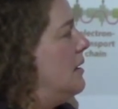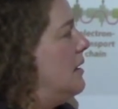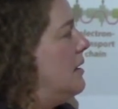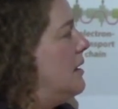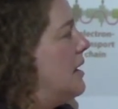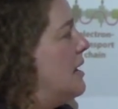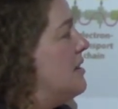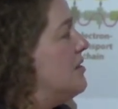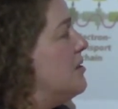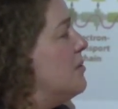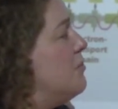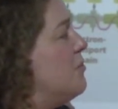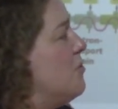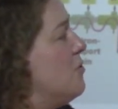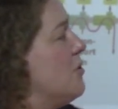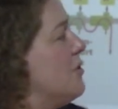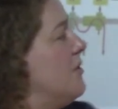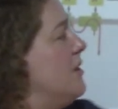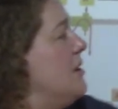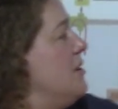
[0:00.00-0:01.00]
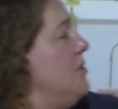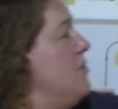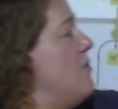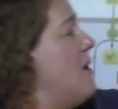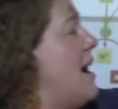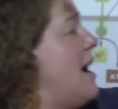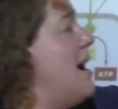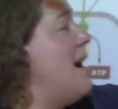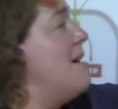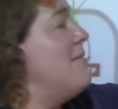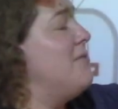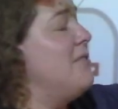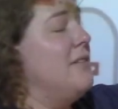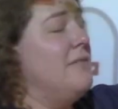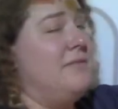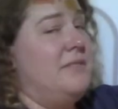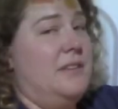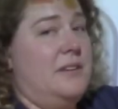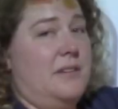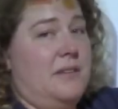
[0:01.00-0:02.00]
And the more that you have
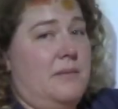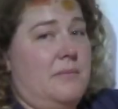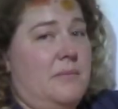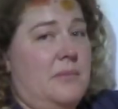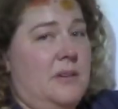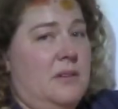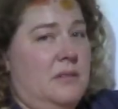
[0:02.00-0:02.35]
of them,